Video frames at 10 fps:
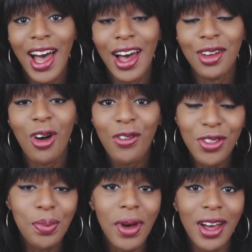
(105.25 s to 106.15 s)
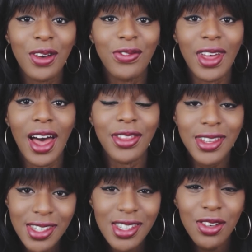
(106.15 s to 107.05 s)
And off the back of that,
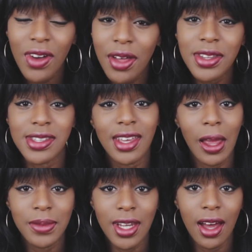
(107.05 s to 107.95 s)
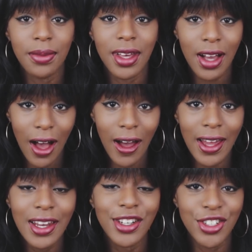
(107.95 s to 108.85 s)
this is around the same time that
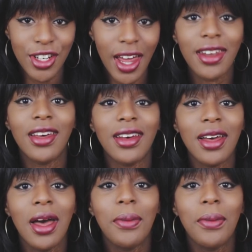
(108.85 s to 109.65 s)
Kylie Jenner